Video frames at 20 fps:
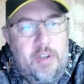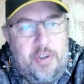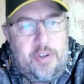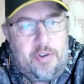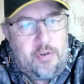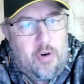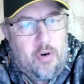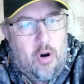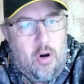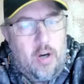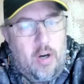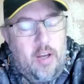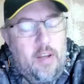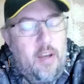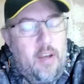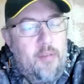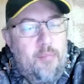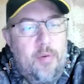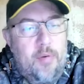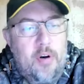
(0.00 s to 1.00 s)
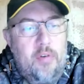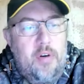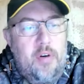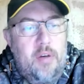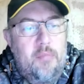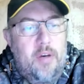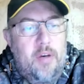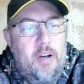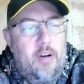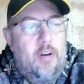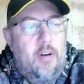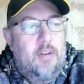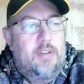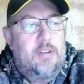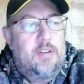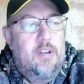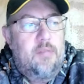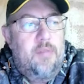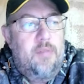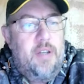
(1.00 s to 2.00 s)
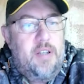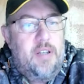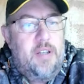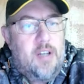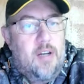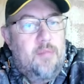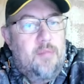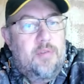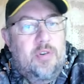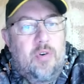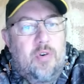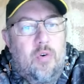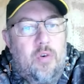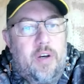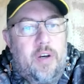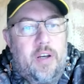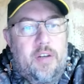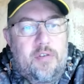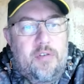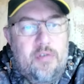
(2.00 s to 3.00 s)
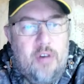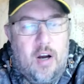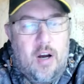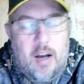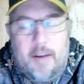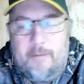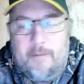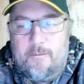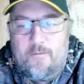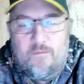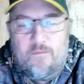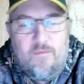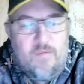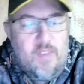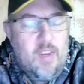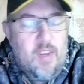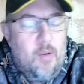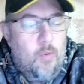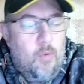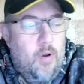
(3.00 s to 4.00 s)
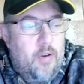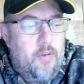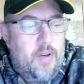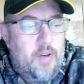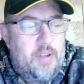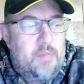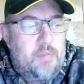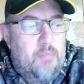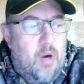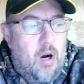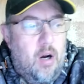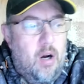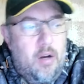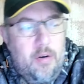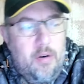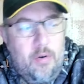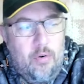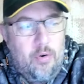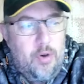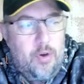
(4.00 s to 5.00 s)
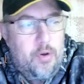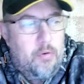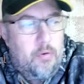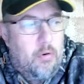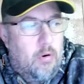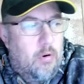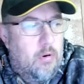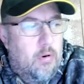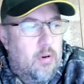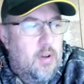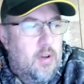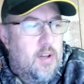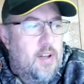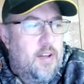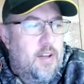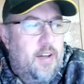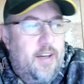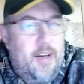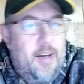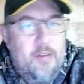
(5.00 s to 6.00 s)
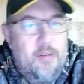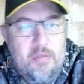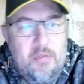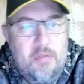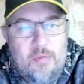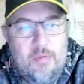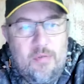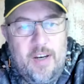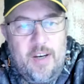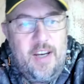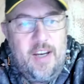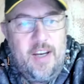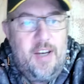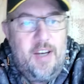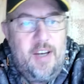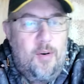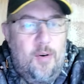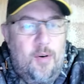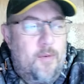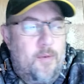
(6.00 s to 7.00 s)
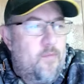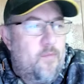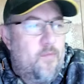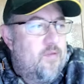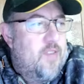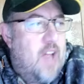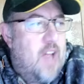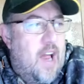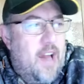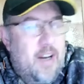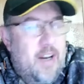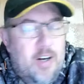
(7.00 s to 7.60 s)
strong, and they've broken my heart so many times scoring a try, whether it's Ma'anonu or Kieran Reid or Dan